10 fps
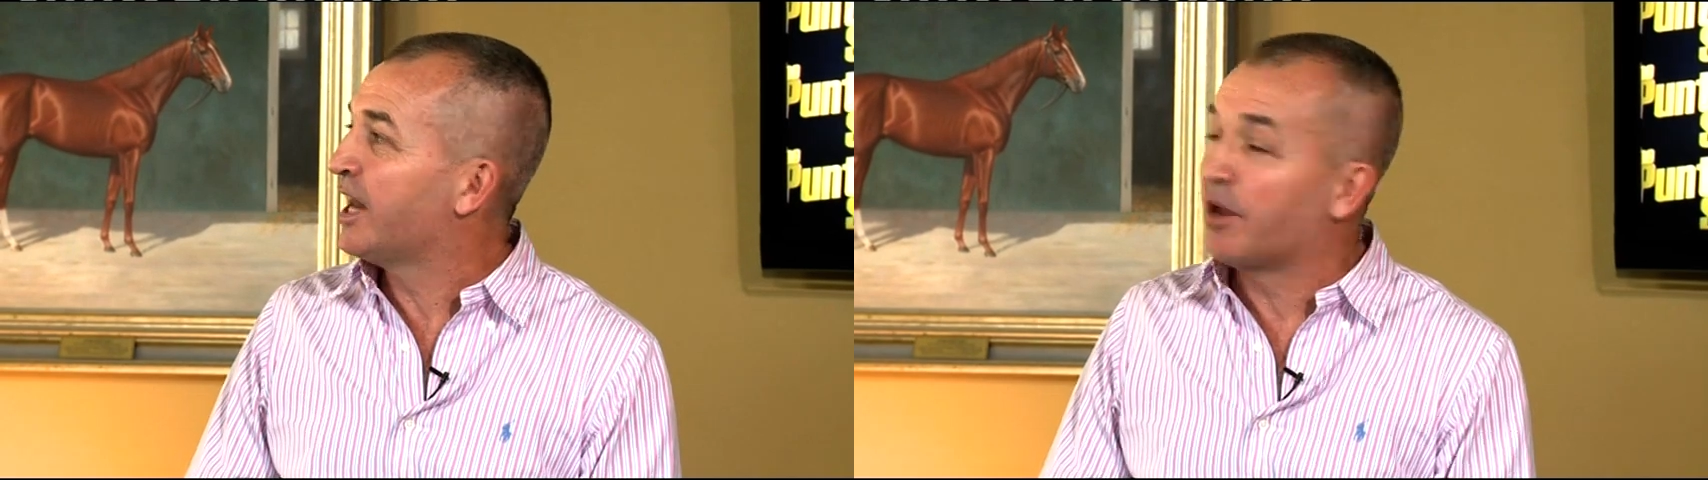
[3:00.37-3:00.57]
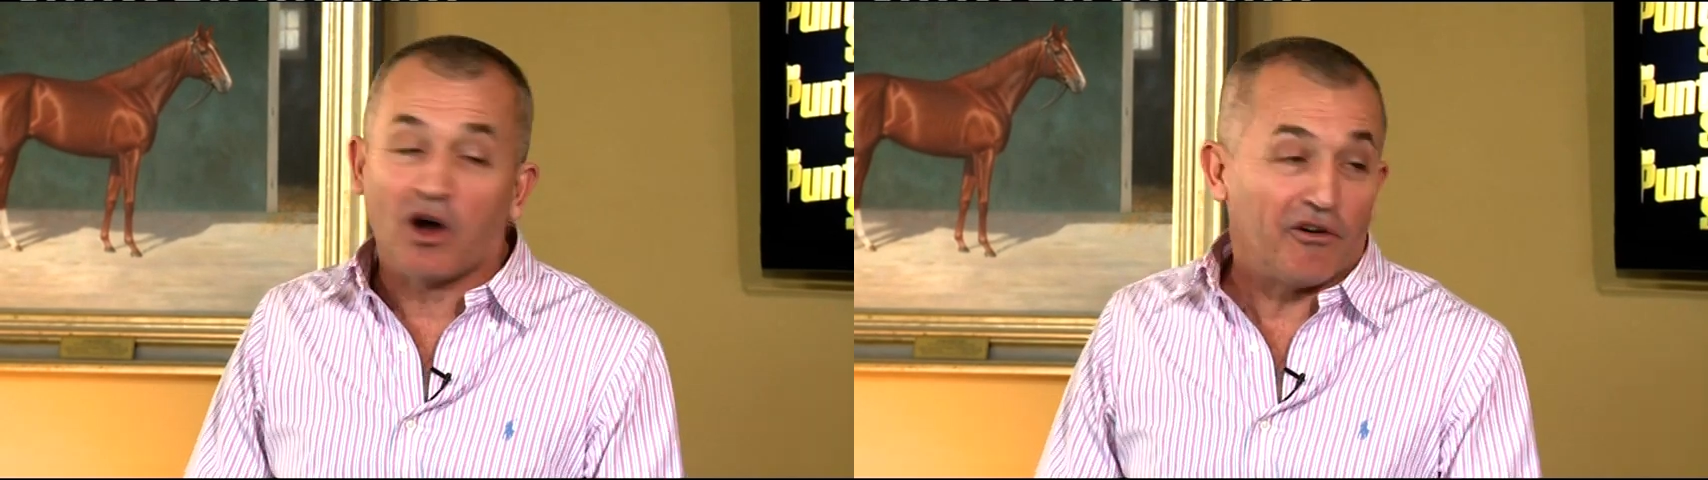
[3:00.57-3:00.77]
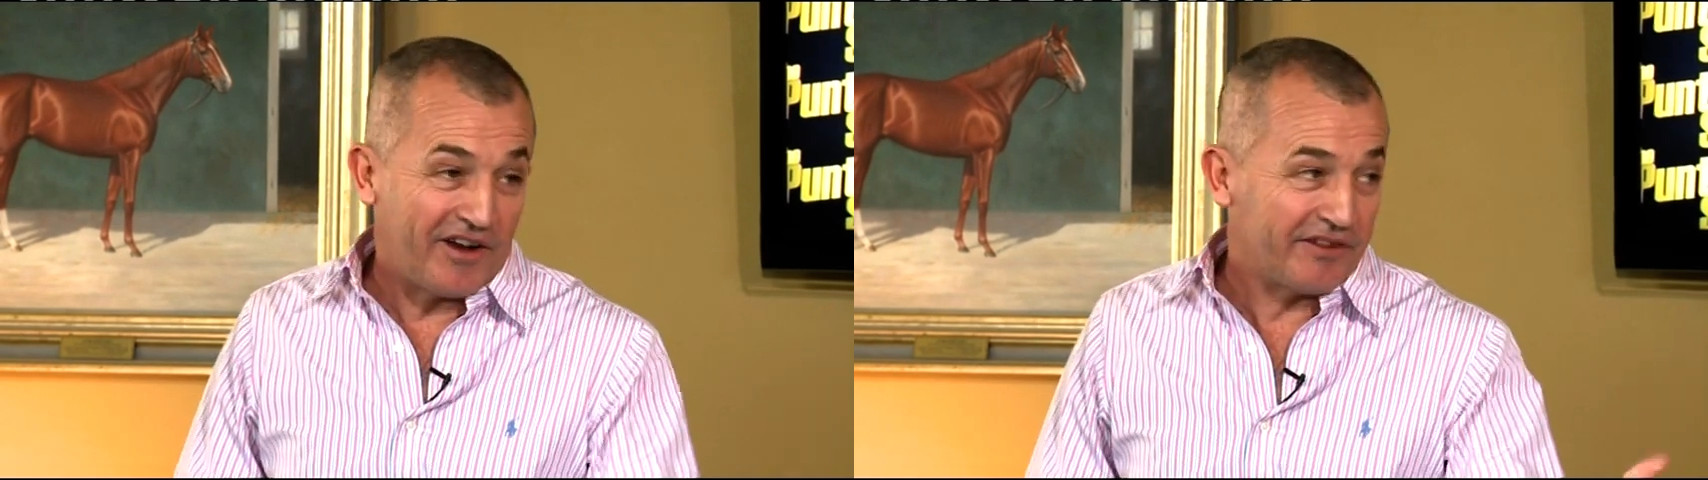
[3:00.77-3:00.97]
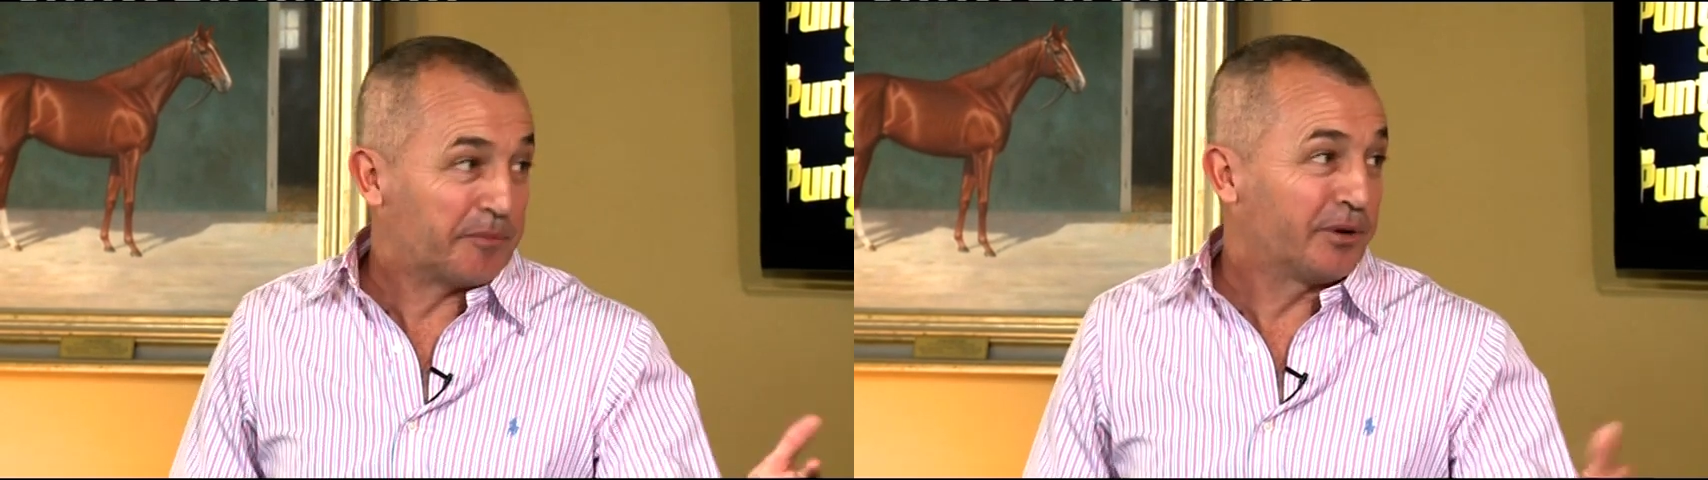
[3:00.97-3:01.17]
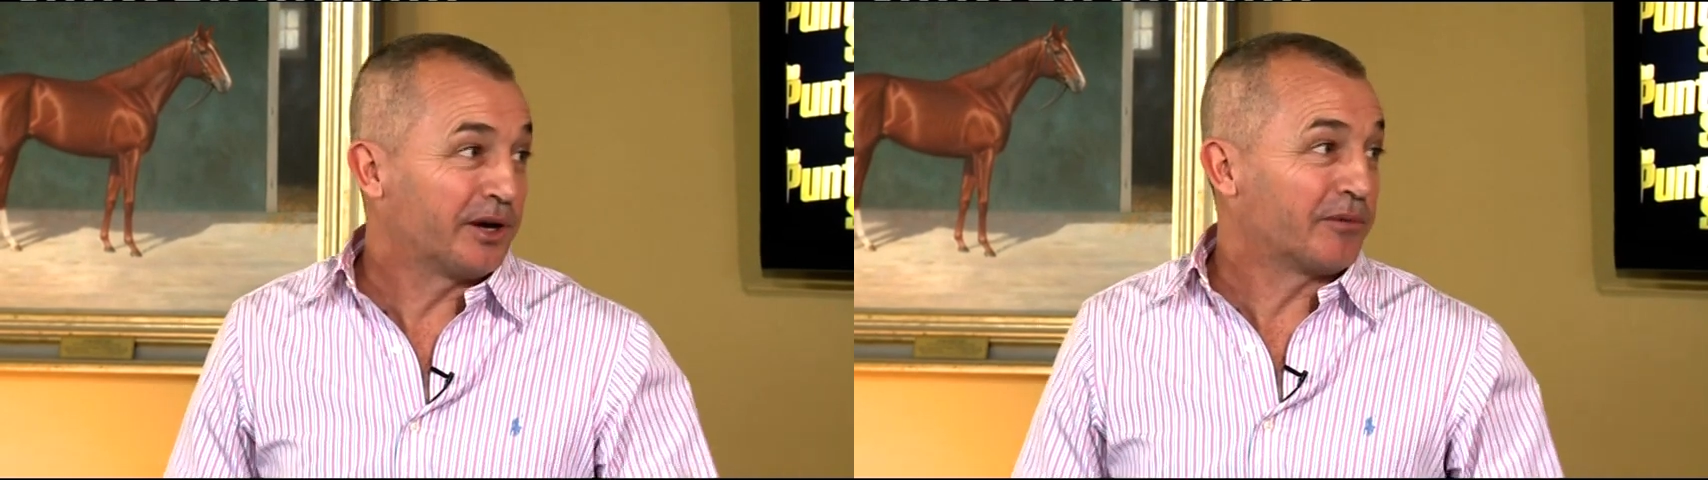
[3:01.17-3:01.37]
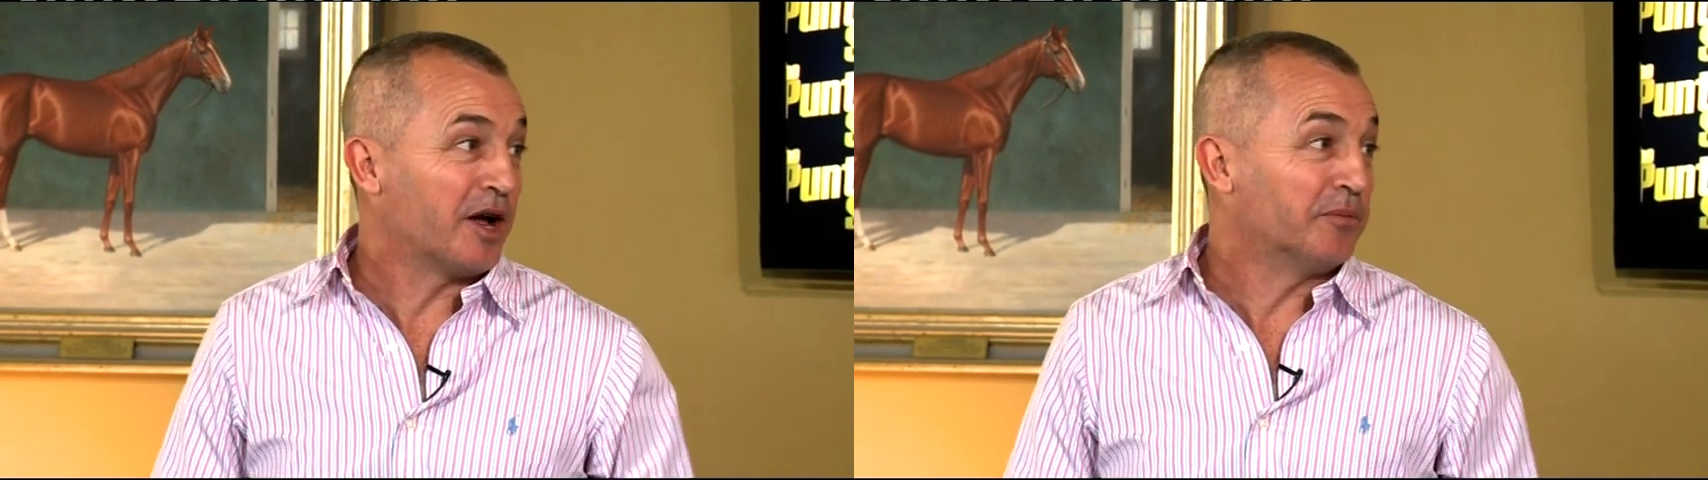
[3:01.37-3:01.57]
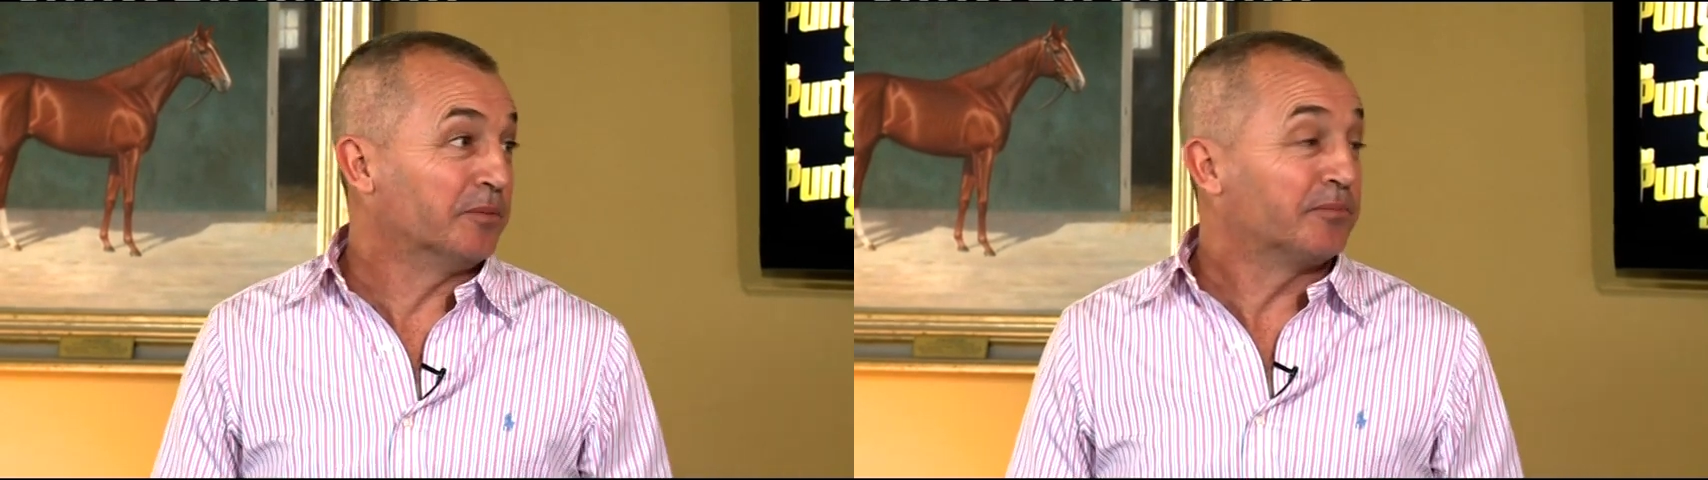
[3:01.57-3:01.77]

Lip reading: our old favourite Peter Roble.